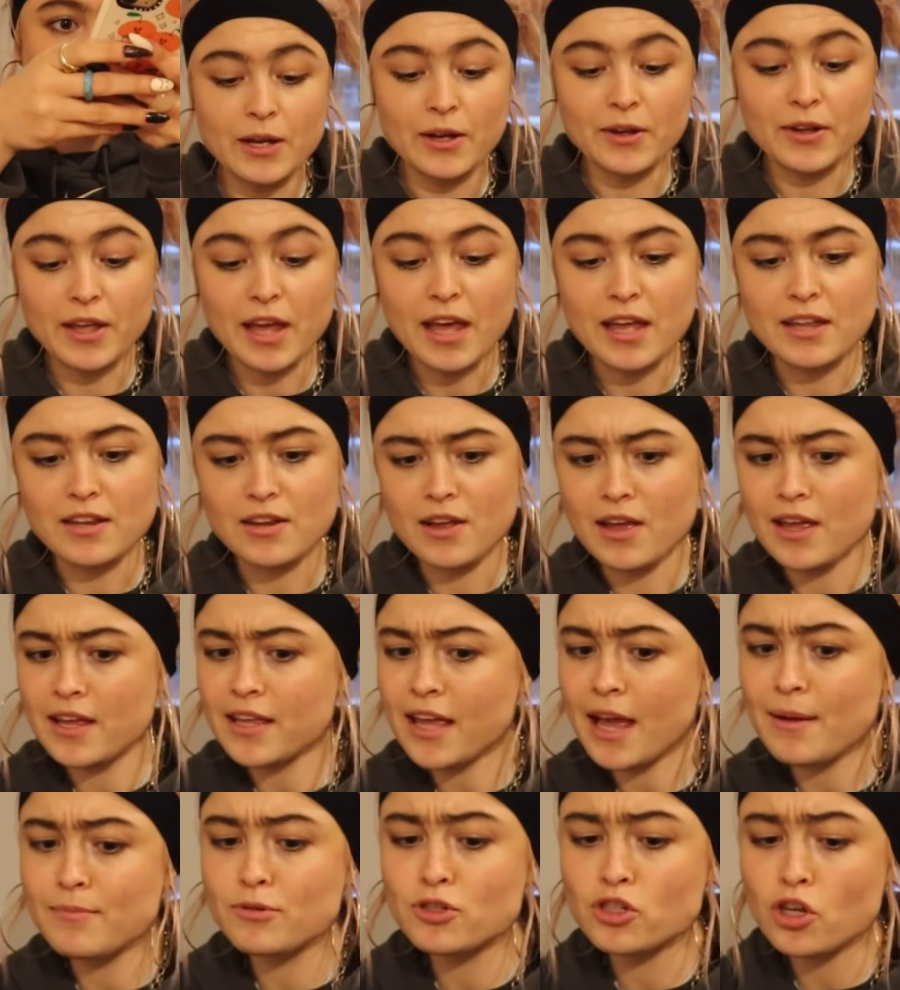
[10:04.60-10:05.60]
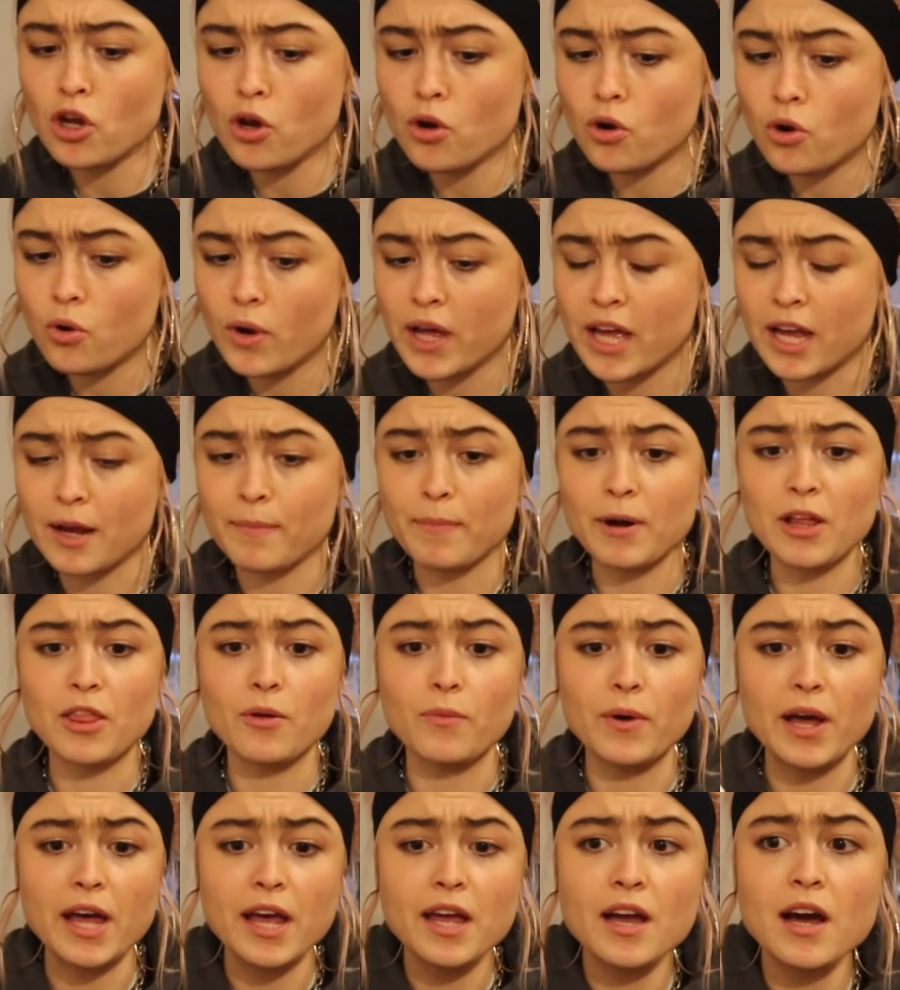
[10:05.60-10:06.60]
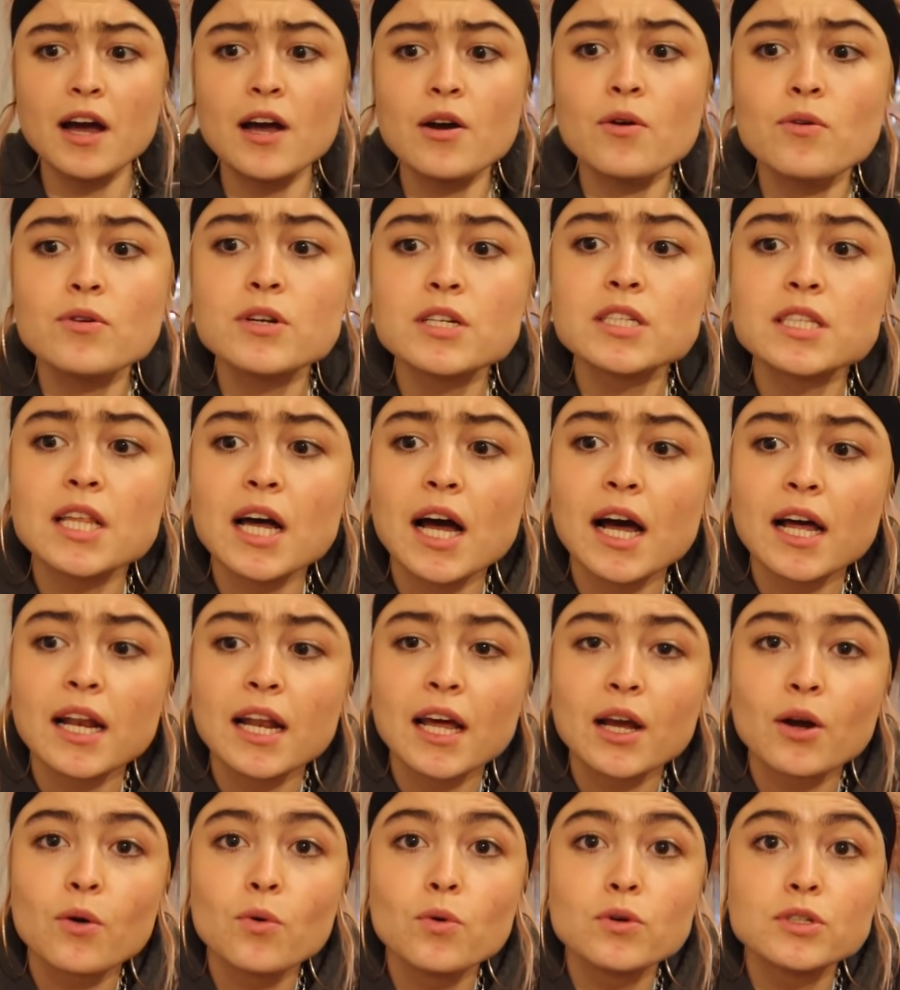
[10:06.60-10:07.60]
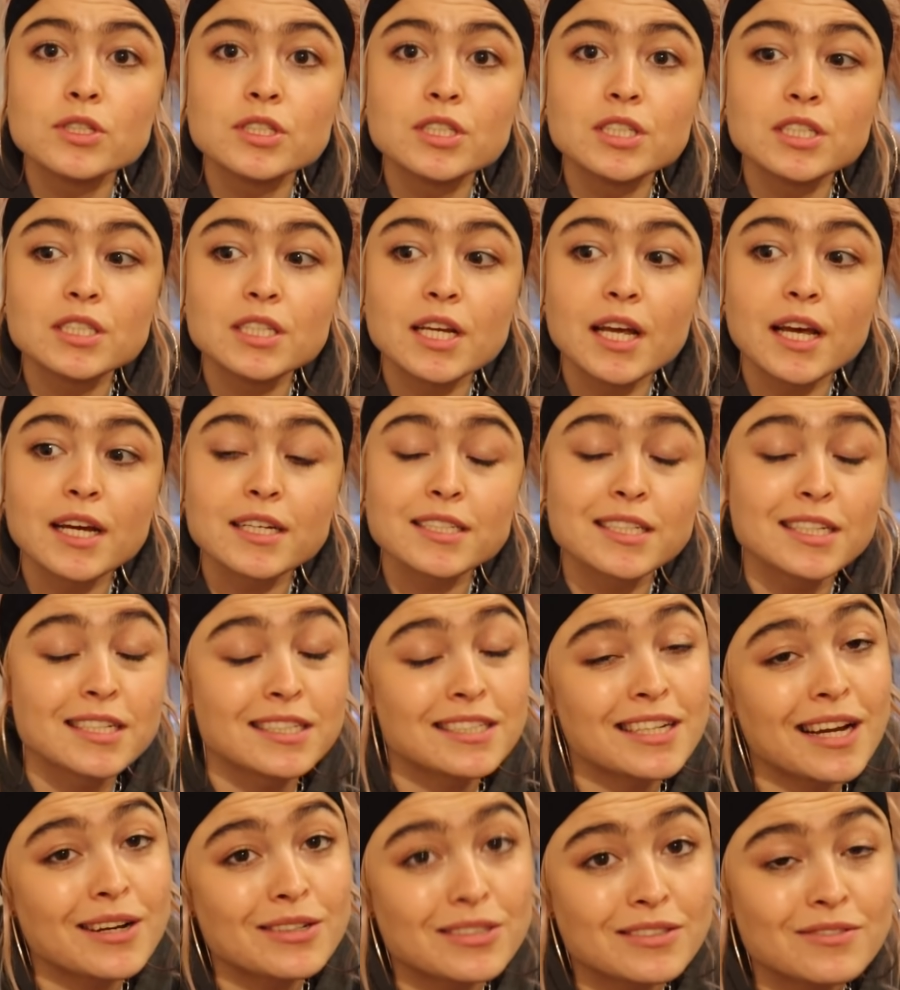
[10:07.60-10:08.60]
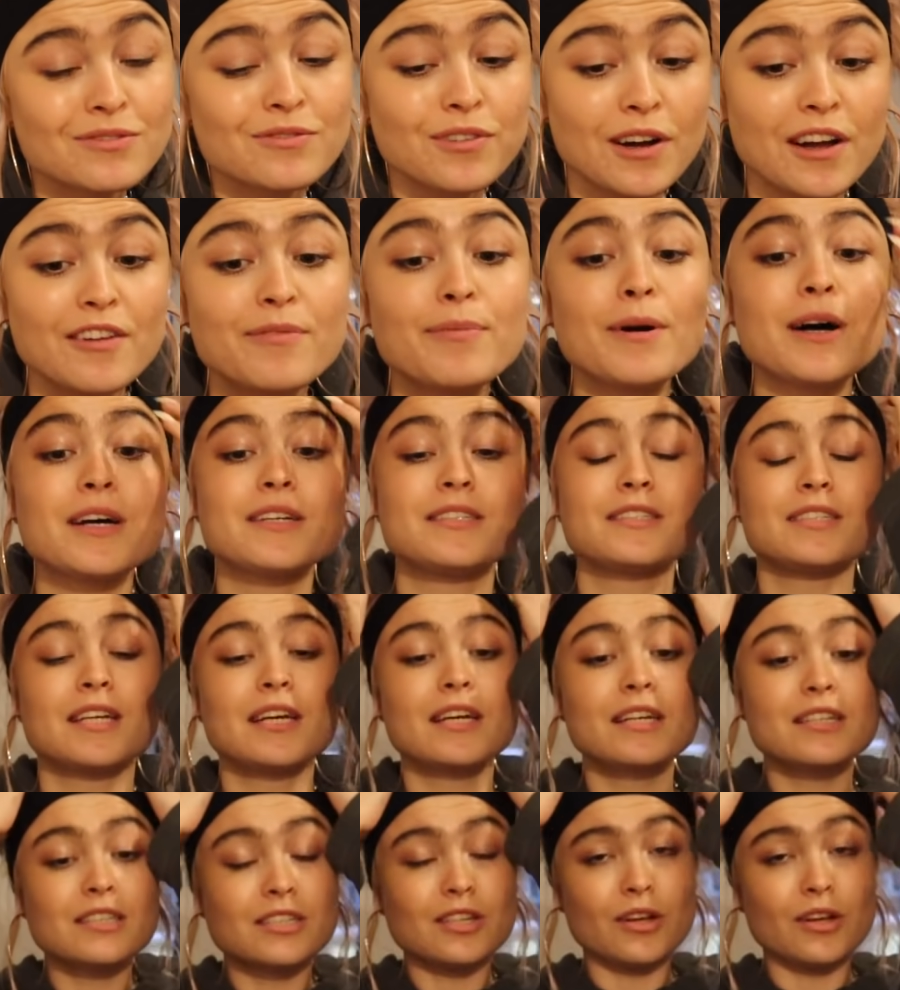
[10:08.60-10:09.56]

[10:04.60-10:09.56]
Okay, he came so quick, by the way. I ordered that at like 5:45 and it's now 6:05.